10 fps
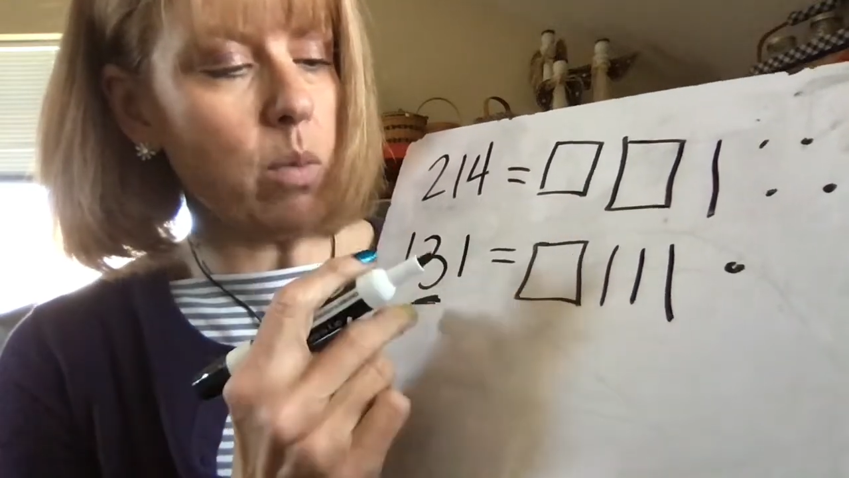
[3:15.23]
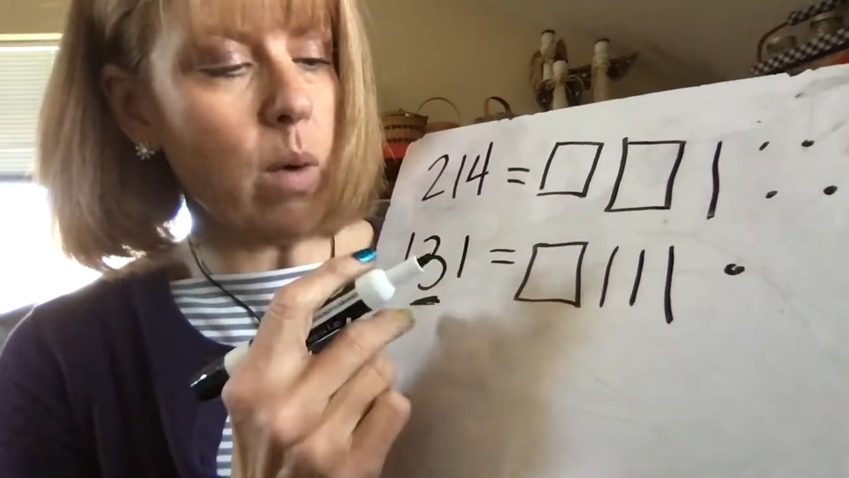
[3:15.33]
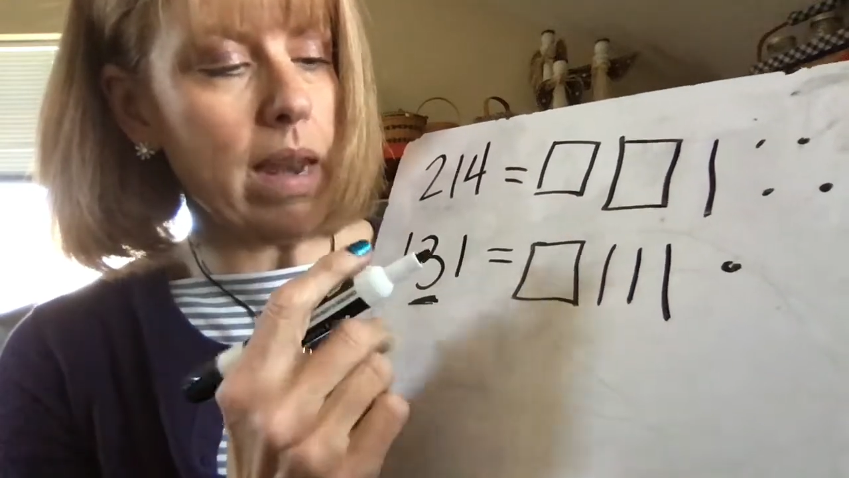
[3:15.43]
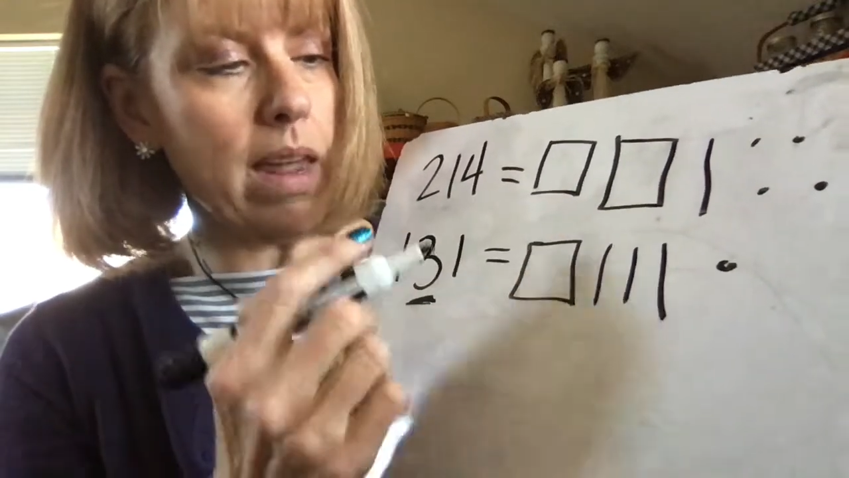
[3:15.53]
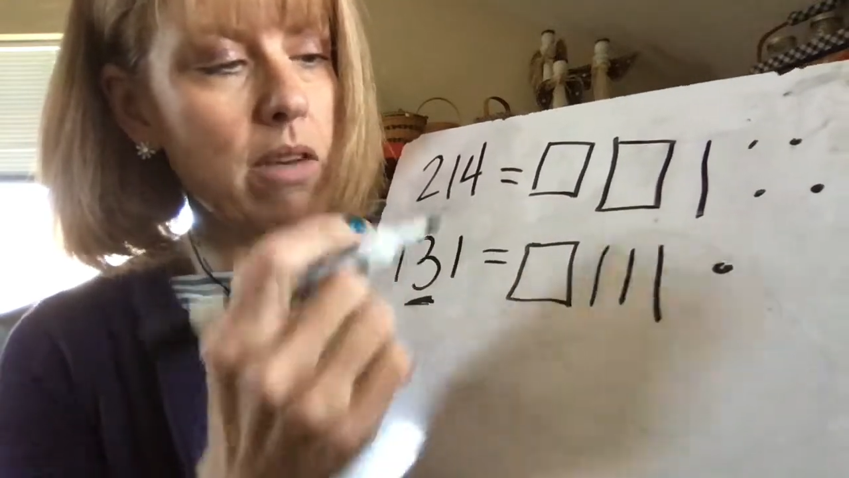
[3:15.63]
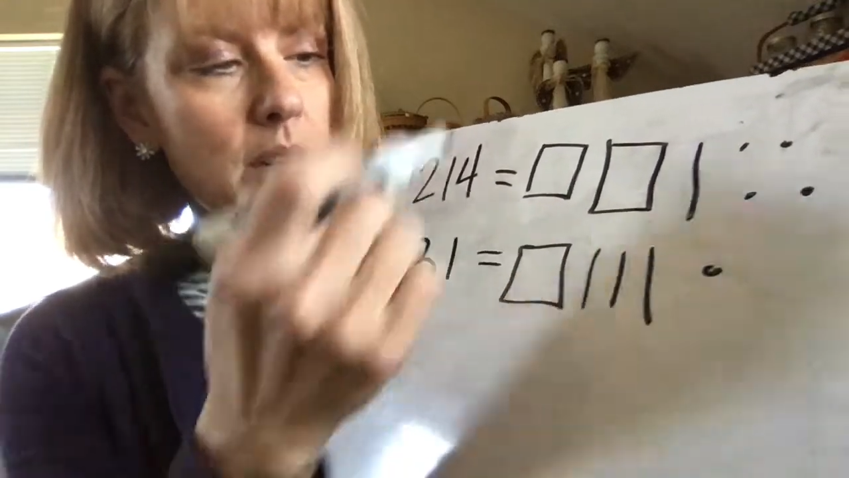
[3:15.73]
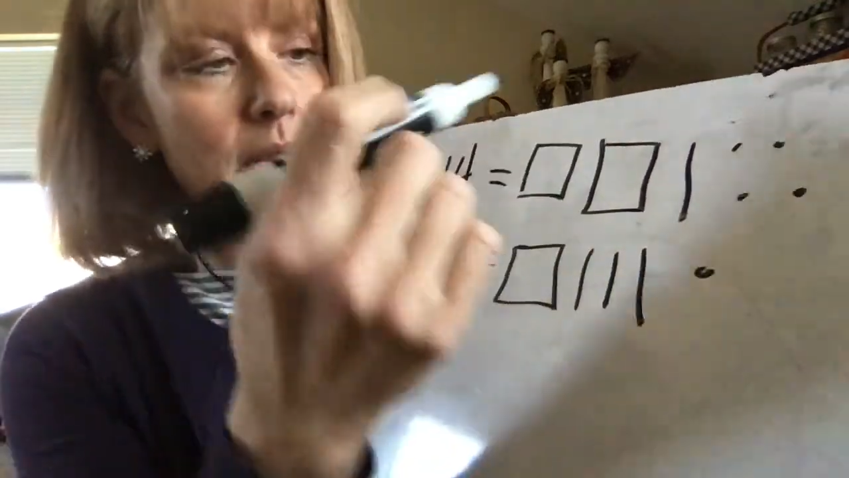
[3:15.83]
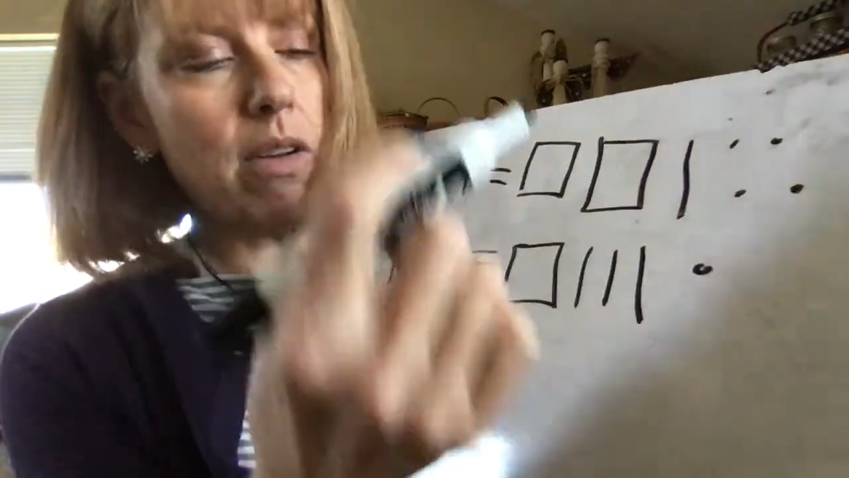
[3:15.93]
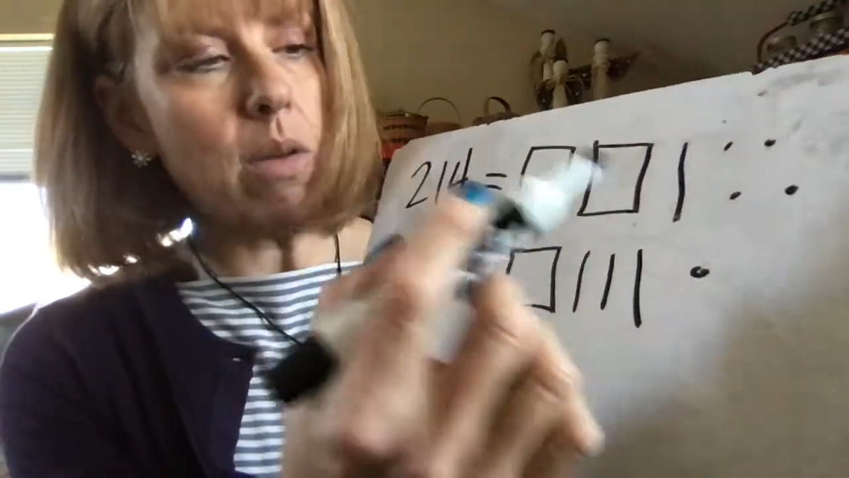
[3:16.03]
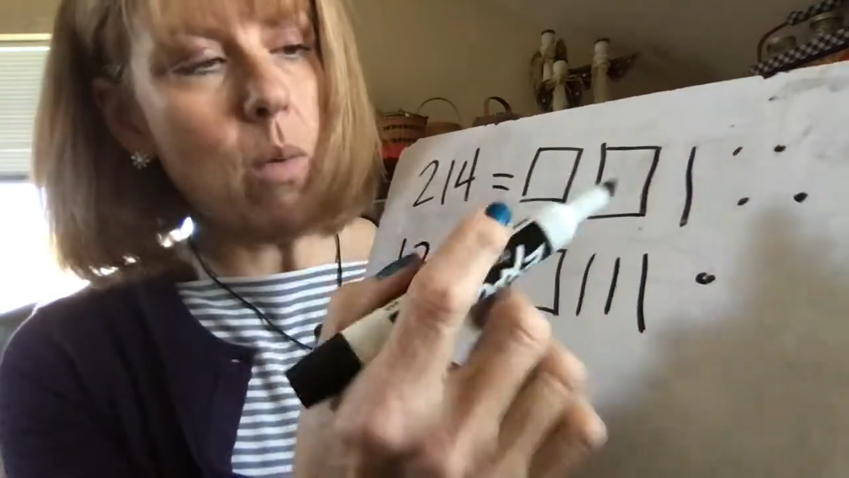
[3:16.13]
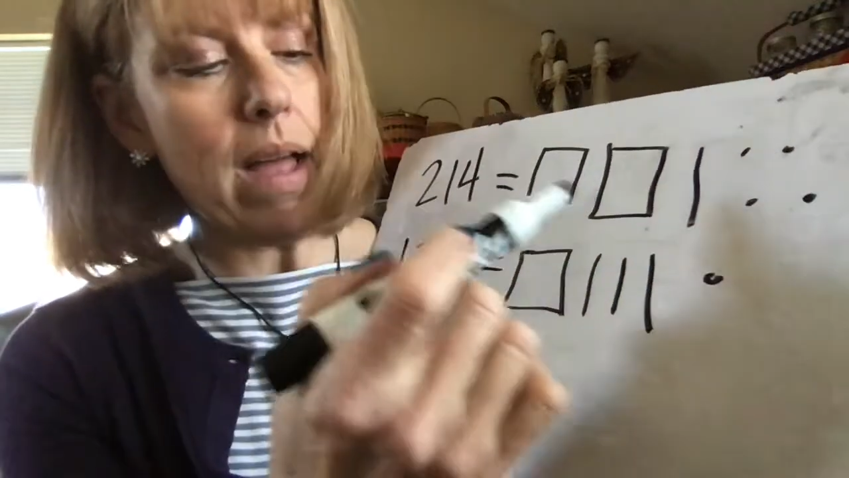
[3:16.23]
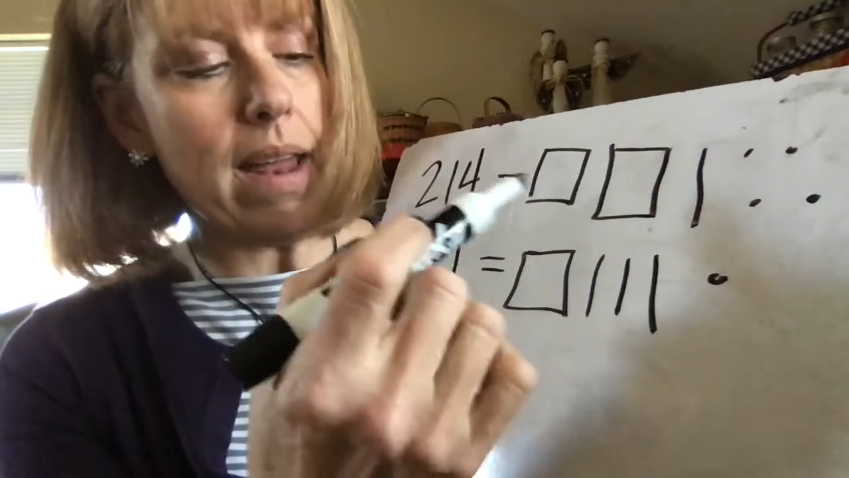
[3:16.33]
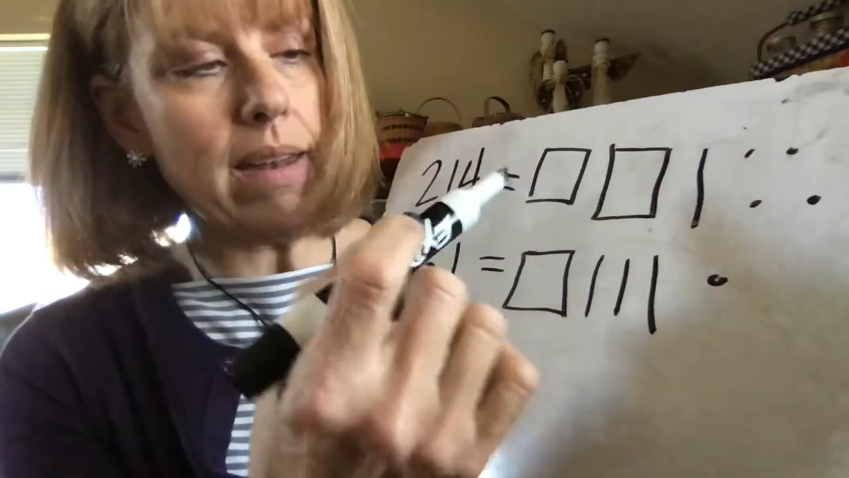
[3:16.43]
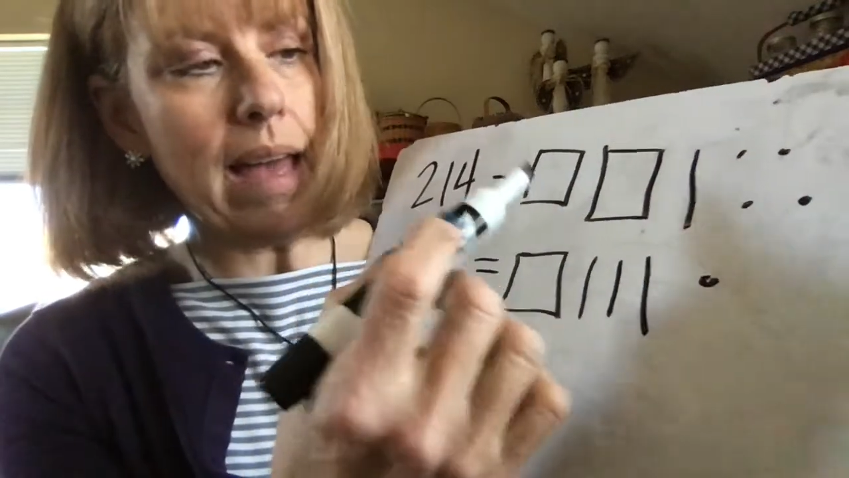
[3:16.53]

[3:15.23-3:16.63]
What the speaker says: 131,